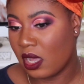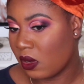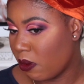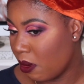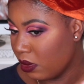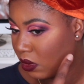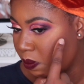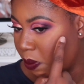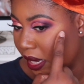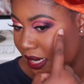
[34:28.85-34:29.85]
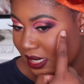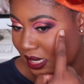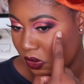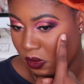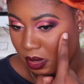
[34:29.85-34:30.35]
I probably could blend it a
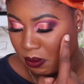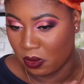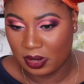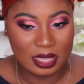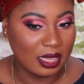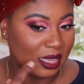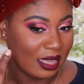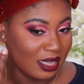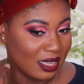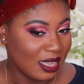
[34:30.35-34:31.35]
little bit more here,